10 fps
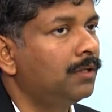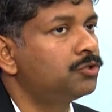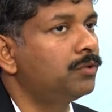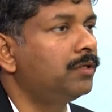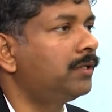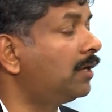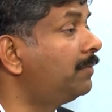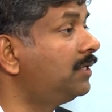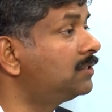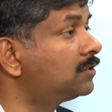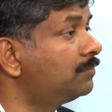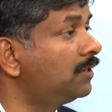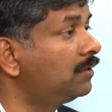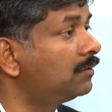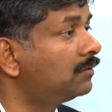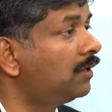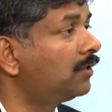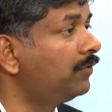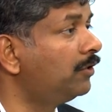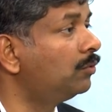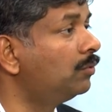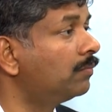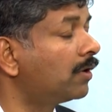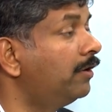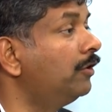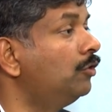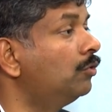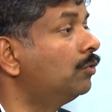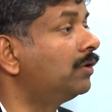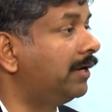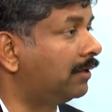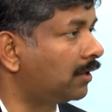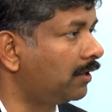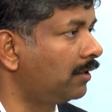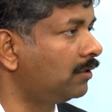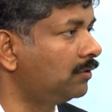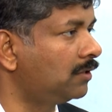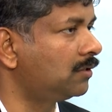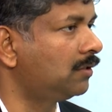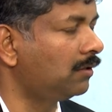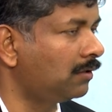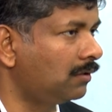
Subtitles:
so diabetes is something that we need to continue to treat, right? Like there is a